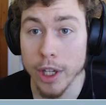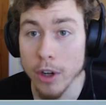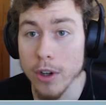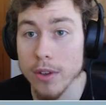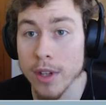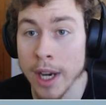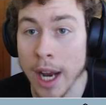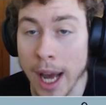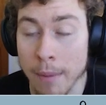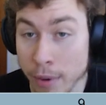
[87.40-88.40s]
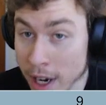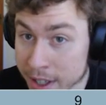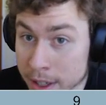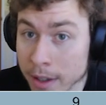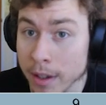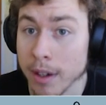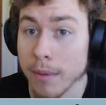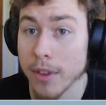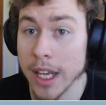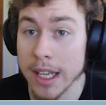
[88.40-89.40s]
note that at present,
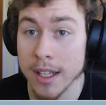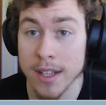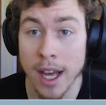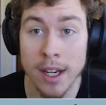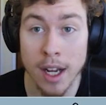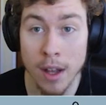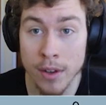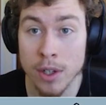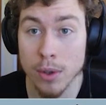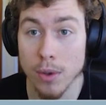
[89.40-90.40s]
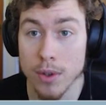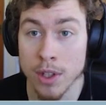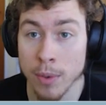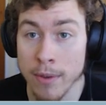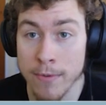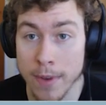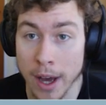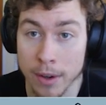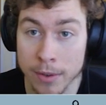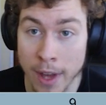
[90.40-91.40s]
these and other tools that we've
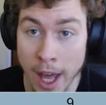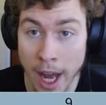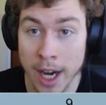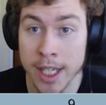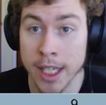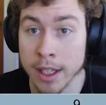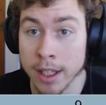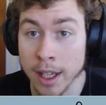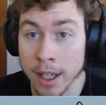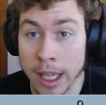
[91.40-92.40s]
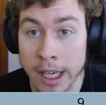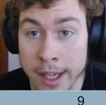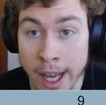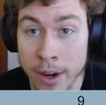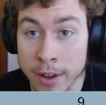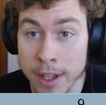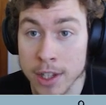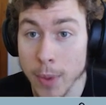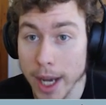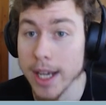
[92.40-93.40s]
found for editing linked data in
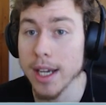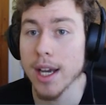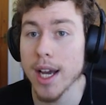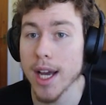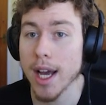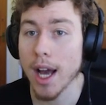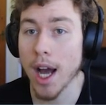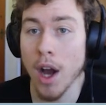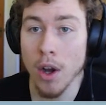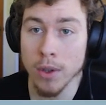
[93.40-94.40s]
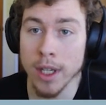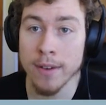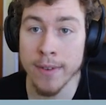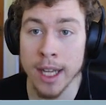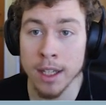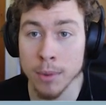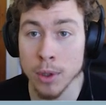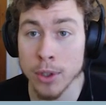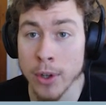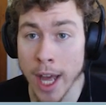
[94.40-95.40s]
this way are only
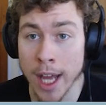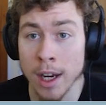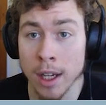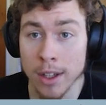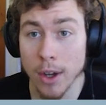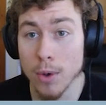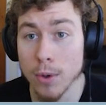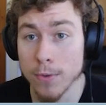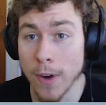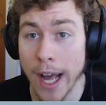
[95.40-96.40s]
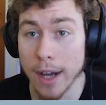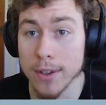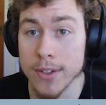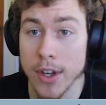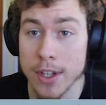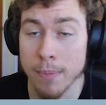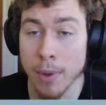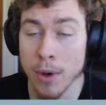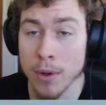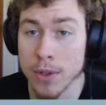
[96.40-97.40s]
available to edit local files as
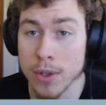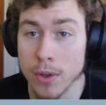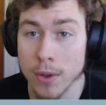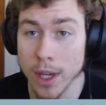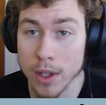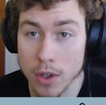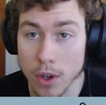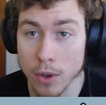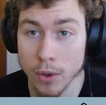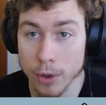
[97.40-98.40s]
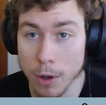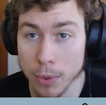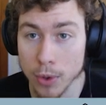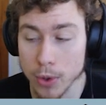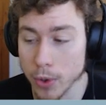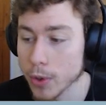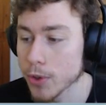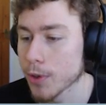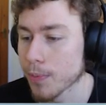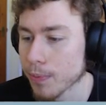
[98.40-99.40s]
opposed to external triple
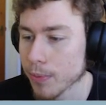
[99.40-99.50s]
stores.